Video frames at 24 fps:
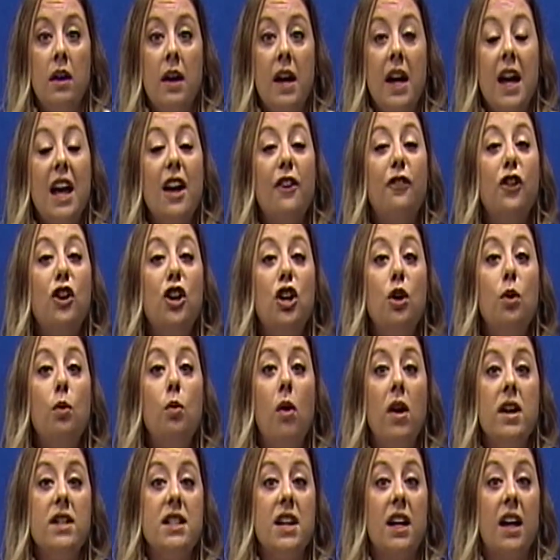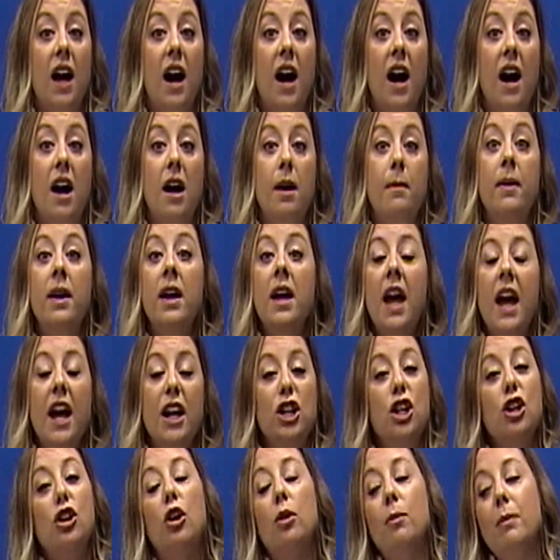If you want to come and
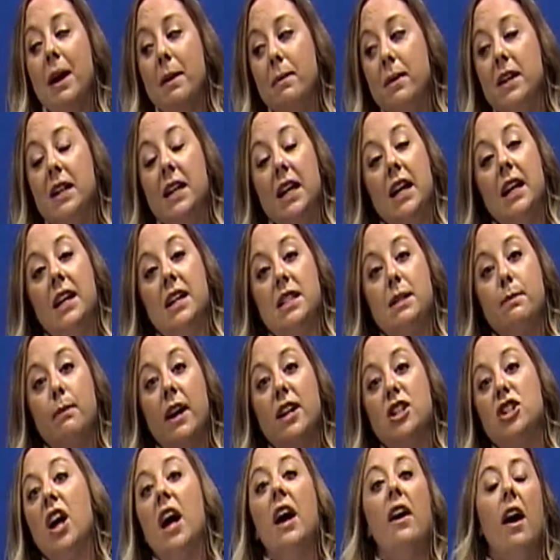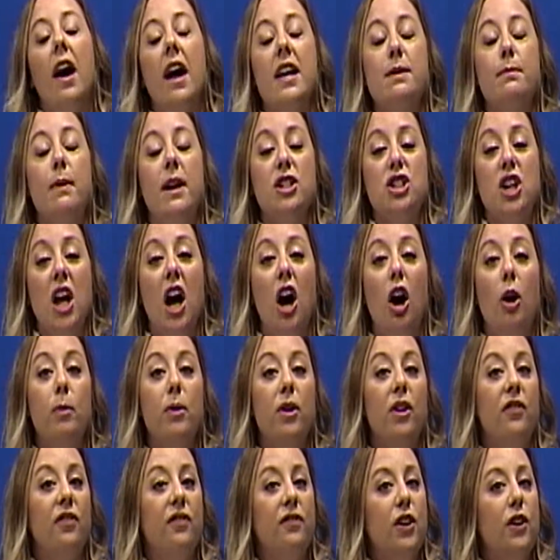you don't maybe need as much help,
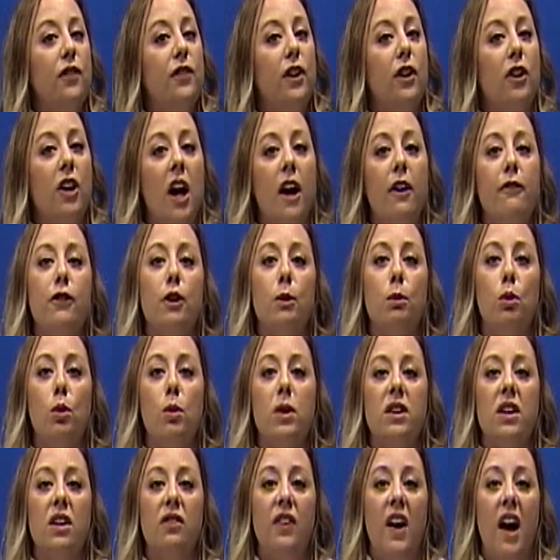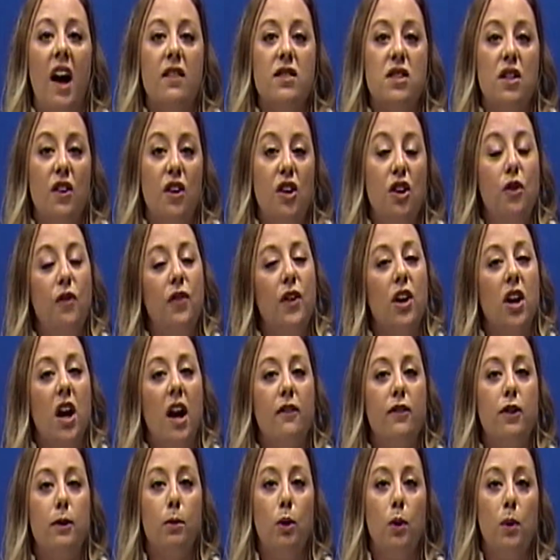you feel comfortable with the FAFSA, you feel
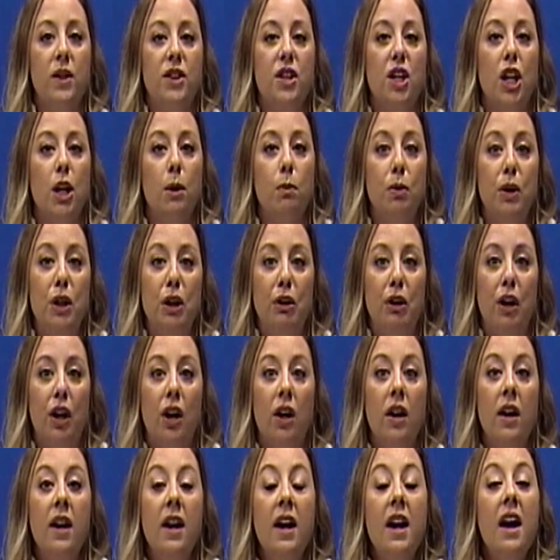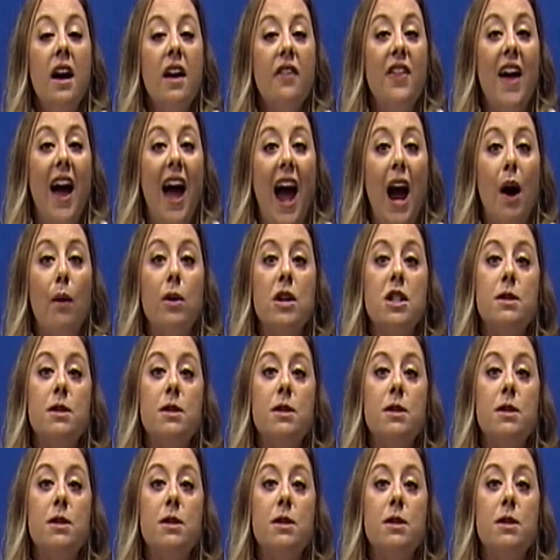comfortable with the computer, the hours